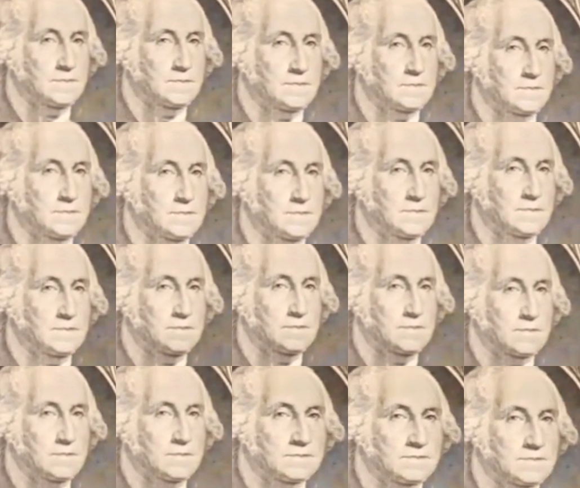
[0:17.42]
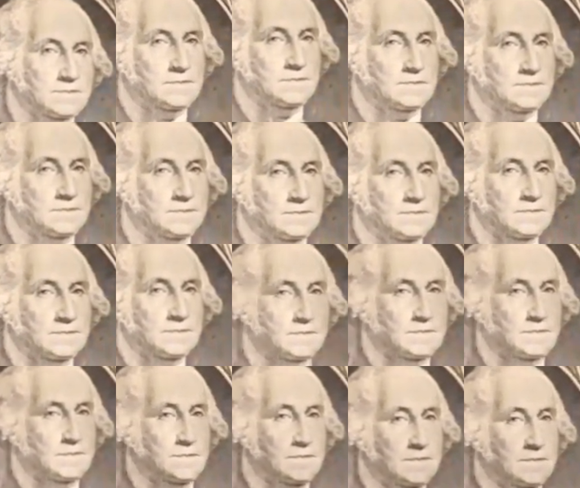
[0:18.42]
A $1 burglary
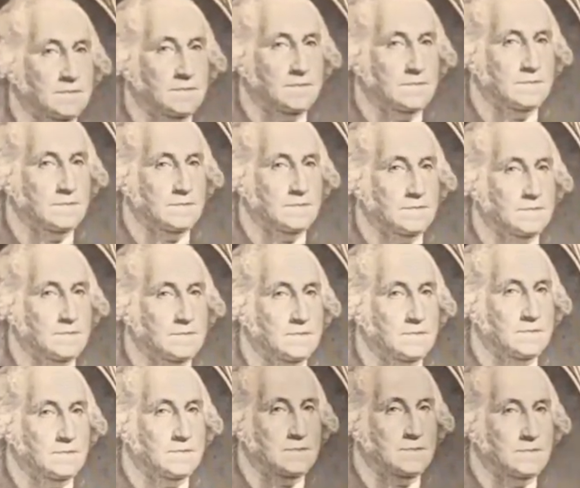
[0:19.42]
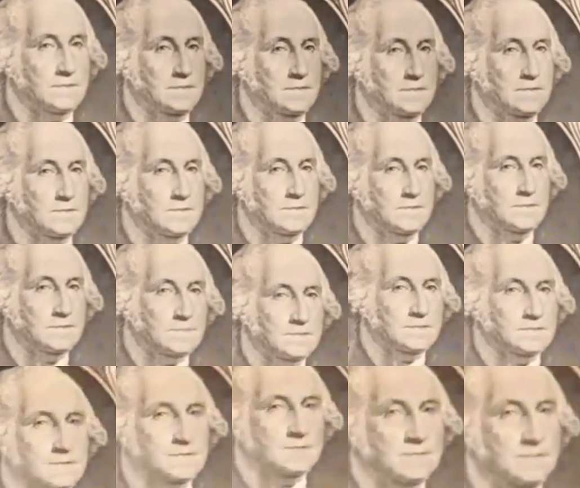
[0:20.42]
that will change the lives of
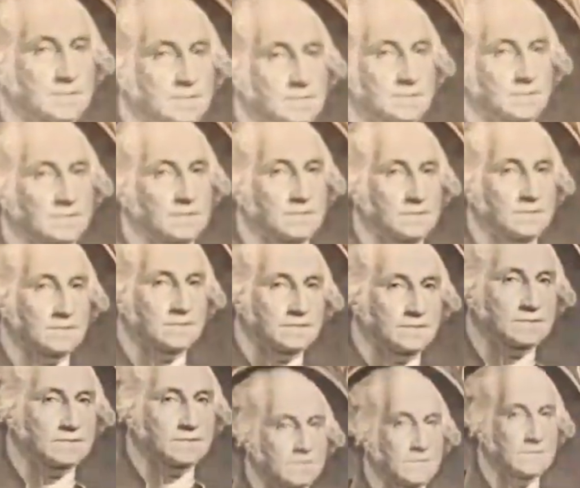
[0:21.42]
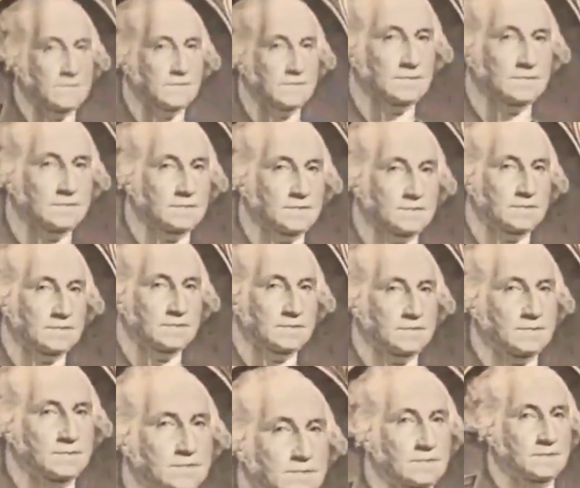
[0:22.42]
so many people.
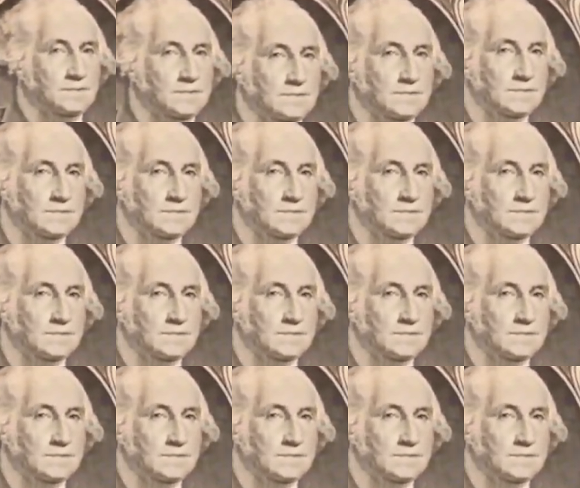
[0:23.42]
Christine